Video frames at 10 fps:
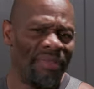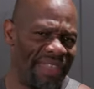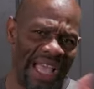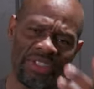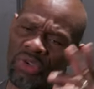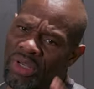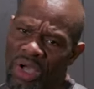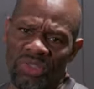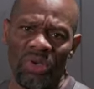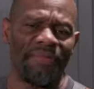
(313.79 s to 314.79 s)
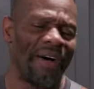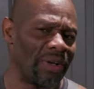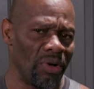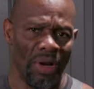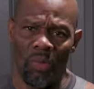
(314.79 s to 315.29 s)
That you can also
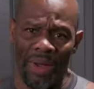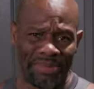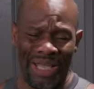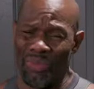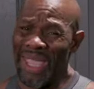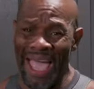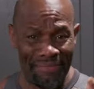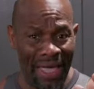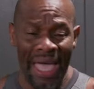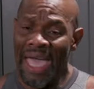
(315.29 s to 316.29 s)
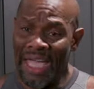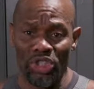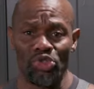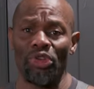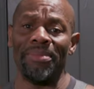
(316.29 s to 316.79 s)
find on our website. We have
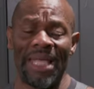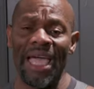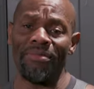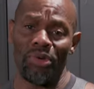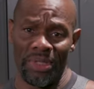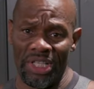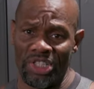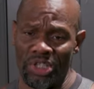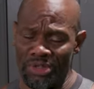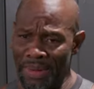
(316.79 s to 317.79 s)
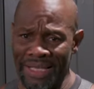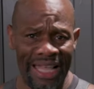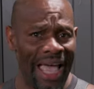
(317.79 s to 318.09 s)
extremely heavy resistance bands.